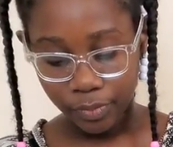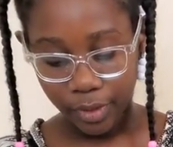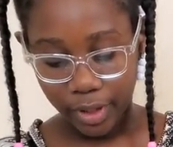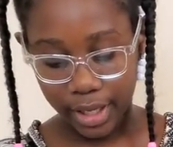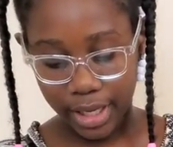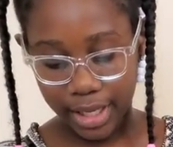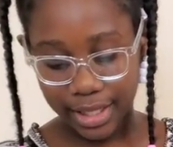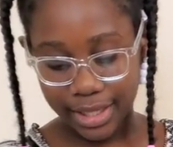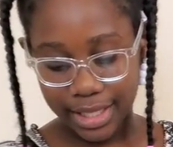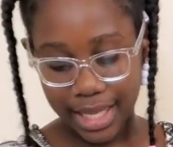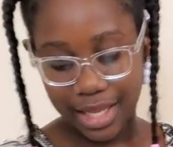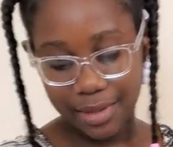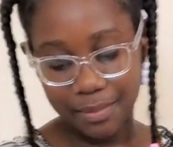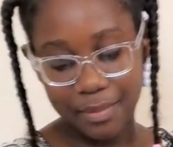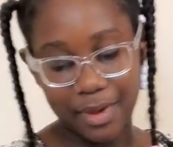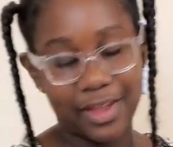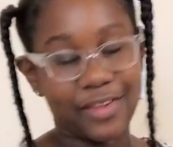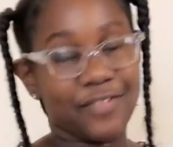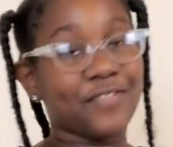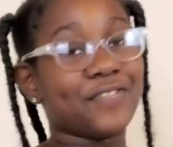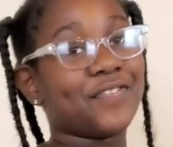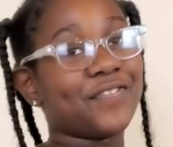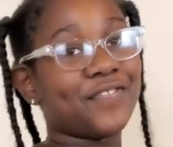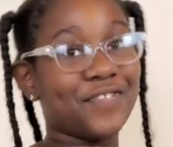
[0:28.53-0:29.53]
And then my
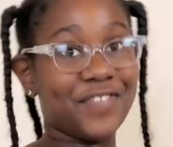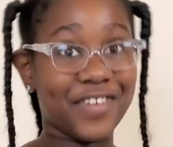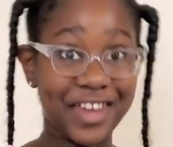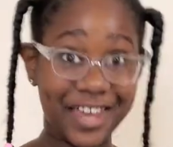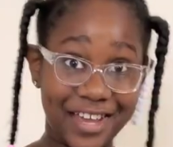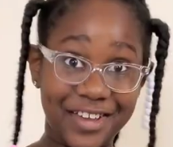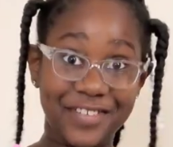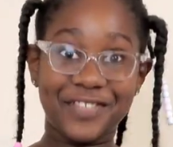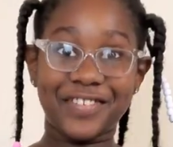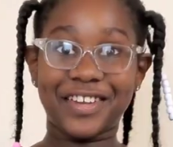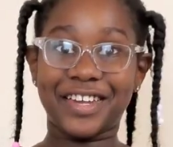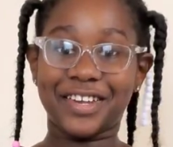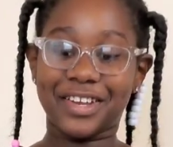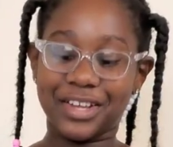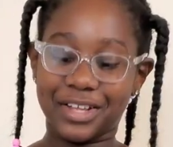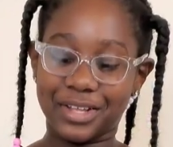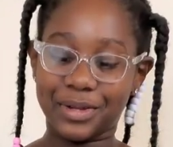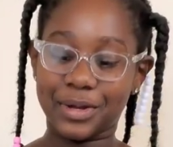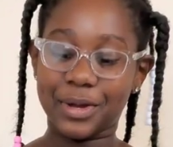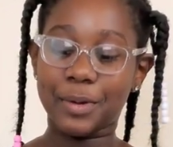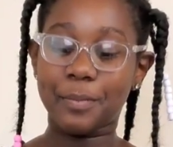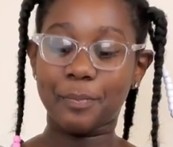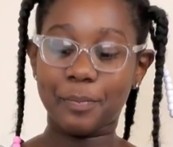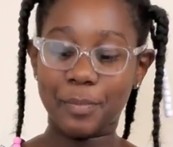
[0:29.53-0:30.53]
favorite
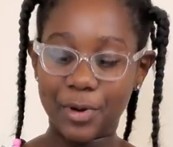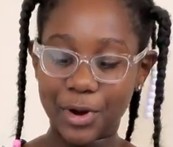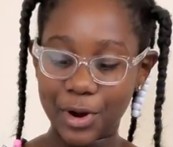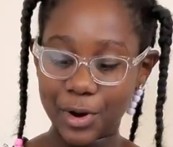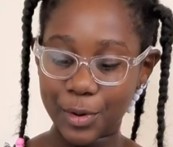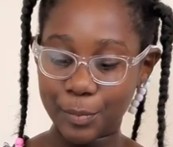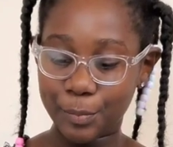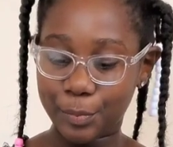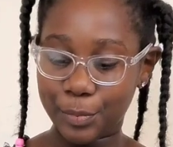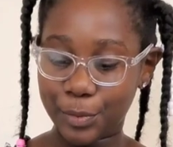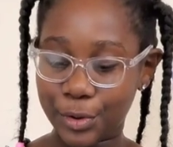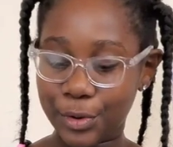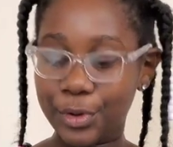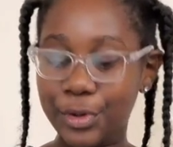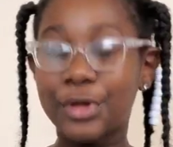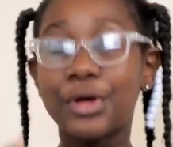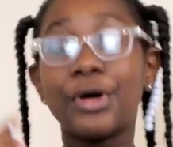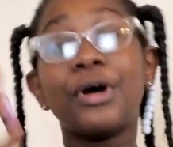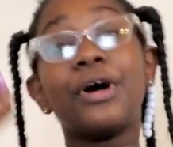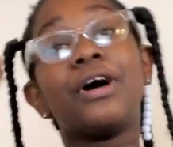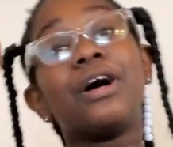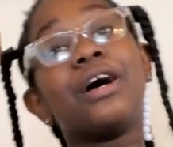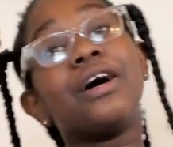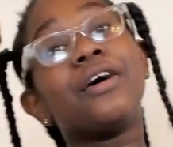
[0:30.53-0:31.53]
color, purple
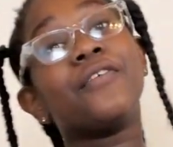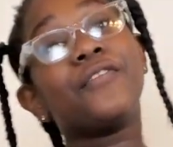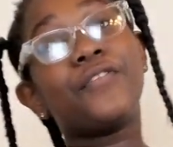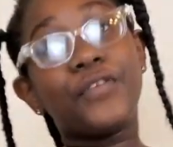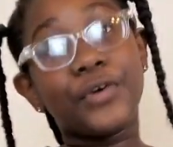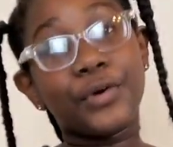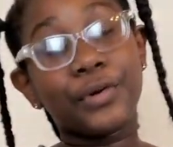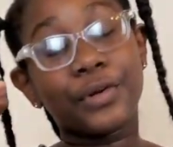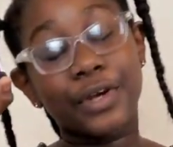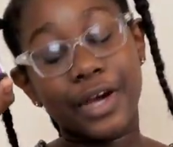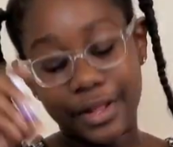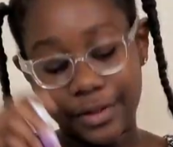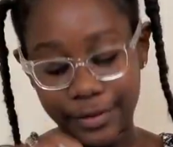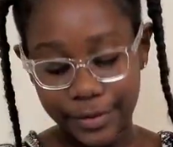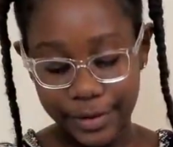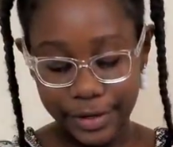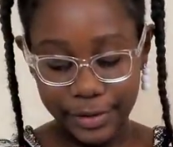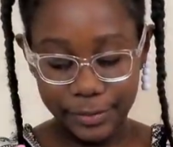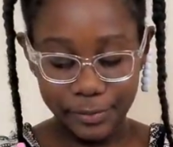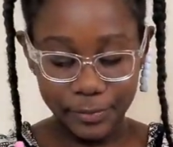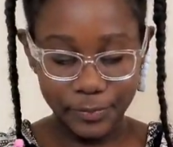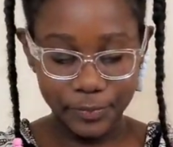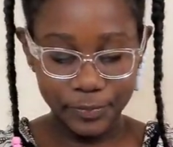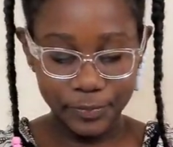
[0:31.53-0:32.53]
food coloring.